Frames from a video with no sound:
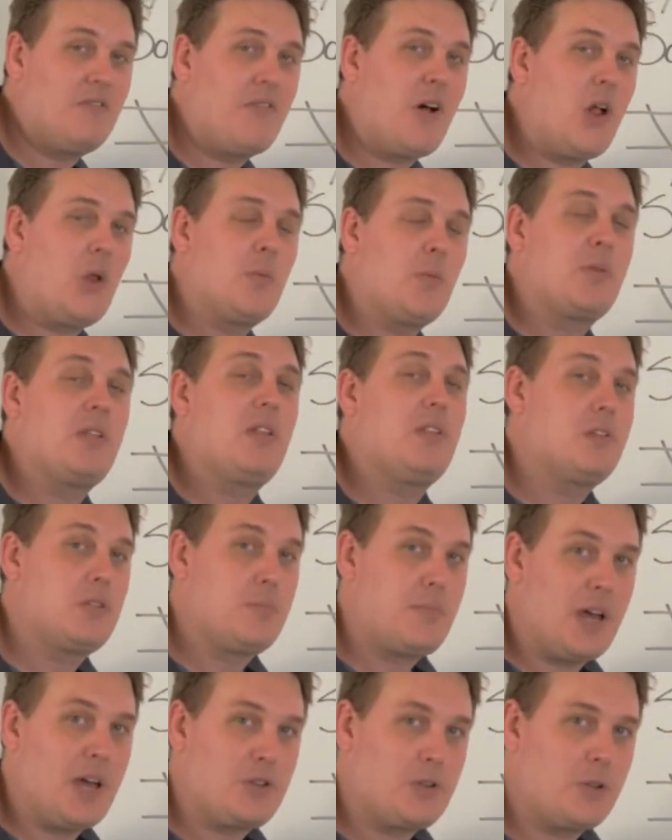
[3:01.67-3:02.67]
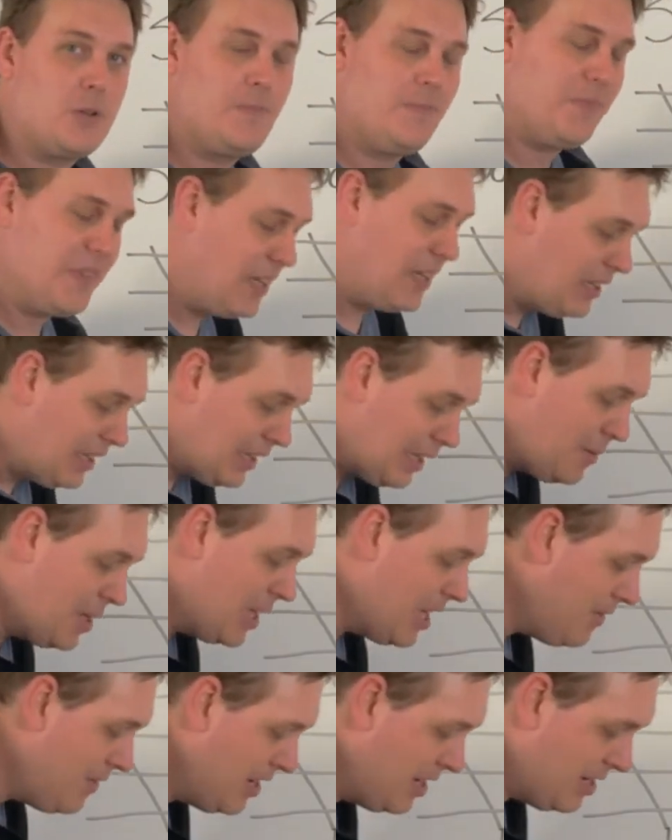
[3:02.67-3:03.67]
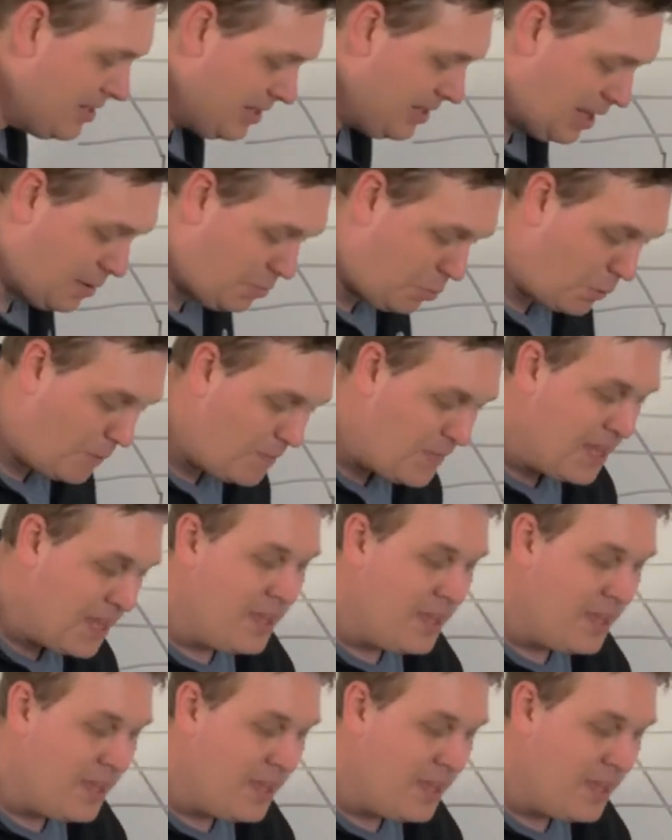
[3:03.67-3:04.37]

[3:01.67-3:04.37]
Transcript: and follow up with another special. Let me give you an example.